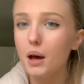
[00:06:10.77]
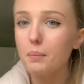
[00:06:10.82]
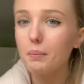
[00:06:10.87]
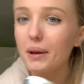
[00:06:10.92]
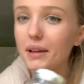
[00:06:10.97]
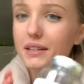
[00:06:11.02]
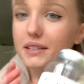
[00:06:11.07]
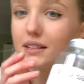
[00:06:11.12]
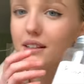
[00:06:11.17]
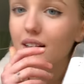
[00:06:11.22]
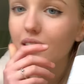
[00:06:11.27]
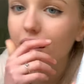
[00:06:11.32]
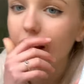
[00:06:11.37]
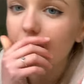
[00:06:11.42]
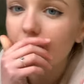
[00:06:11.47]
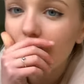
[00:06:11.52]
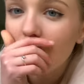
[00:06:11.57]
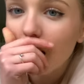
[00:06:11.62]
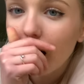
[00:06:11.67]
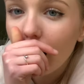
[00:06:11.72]
Basically,
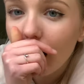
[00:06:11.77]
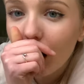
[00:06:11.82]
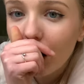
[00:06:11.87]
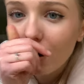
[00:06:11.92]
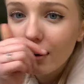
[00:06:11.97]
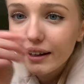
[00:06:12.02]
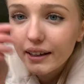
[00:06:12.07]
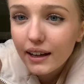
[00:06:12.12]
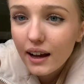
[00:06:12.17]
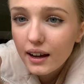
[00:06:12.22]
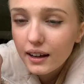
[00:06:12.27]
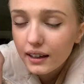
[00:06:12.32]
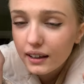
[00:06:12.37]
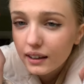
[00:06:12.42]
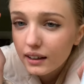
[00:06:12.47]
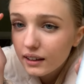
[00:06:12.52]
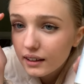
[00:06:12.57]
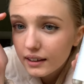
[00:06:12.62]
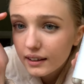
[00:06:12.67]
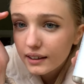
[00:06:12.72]
I
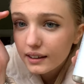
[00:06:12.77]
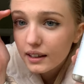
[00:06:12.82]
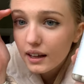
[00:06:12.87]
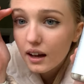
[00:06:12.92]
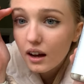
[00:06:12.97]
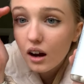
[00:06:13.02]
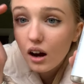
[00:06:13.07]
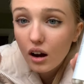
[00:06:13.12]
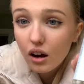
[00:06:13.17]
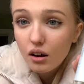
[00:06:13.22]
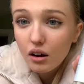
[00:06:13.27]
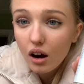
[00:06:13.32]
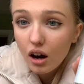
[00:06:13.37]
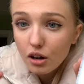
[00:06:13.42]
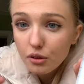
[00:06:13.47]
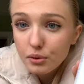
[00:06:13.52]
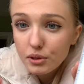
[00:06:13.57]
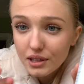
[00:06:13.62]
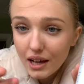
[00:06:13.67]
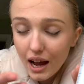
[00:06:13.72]
I
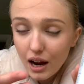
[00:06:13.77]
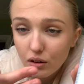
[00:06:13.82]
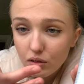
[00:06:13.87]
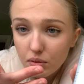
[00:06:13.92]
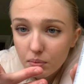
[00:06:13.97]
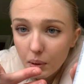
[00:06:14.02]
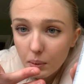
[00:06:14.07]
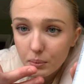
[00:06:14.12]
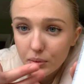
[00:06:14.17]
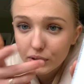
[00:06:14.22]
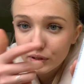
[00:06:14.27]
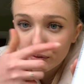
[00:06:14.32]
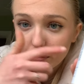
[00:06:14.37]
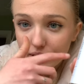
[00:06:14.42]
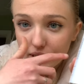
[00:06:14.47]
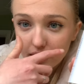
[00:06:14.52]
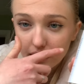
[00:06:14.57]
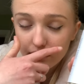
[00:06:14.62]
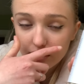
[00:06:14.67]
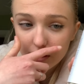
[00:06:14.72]
was out with my
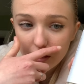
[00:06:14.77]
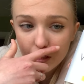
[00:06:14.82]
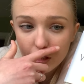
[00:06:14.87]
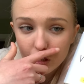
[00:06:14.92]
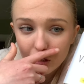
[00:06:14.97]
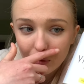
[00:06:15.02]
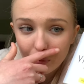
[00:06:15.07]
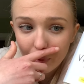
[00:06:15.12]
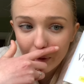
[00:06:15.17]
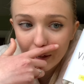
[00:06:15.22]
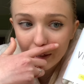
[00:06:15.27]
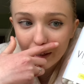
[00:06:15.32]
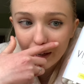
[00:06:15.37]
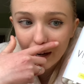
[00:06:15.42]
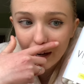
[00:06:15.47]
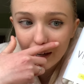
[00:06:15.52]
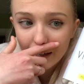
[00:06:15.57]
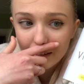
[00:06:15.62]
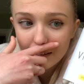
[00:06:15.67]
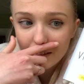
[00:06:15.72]
boyfriend the other day shopping
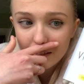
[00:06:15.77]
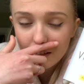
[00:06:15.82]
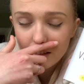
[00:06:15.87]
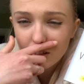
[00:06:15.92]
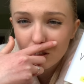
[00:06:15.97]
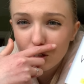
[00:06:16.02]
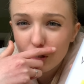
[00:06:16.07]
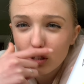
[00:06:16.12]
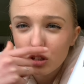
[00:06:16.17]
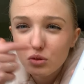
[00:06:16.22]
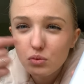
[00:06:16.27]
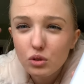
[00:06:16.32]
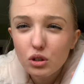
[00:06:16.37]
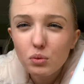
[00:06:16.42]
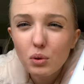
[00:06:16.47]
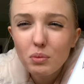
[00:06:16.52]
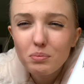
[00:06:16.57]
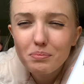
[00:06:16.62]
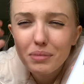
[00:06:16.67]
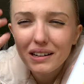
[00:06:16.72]
and you you
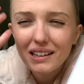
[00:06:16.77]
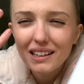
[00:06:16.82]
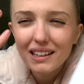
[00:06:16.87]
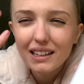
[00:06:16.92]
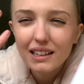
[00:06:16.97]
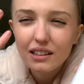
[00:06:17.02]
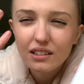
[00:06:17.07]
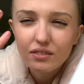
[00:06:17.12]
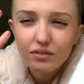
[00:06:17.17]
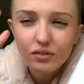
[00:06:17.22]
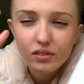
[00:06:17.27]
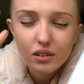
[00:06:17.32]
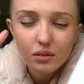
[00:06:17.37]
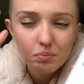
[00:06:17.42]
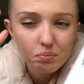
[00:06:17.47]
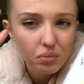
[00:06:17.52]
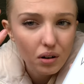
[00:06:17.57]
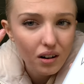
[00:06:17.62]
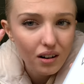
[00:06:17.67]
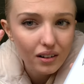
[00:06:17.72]
wouldn't believe the
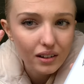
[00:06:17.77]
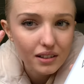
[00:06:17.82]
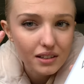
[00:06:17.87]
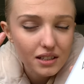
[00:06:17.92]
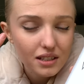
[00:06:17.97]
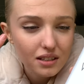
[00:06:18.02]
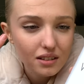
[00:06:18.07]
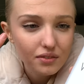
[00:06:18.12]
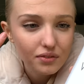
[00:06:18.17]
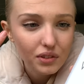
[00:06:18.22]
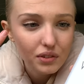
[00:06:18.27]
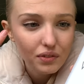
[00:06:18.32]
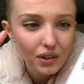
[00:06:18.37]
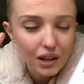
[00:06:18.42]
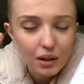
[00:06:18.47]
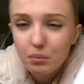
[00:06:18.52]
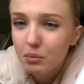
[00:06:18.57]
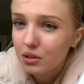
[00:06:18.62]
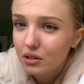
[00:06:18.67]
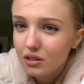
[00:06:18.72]
price of the
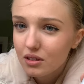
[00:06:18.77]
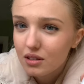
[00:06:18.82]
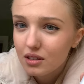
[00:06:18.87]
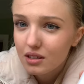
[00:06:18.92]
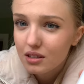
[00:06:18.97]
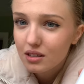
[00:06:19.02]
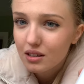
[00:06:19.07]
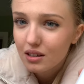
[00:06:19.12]
vitamins.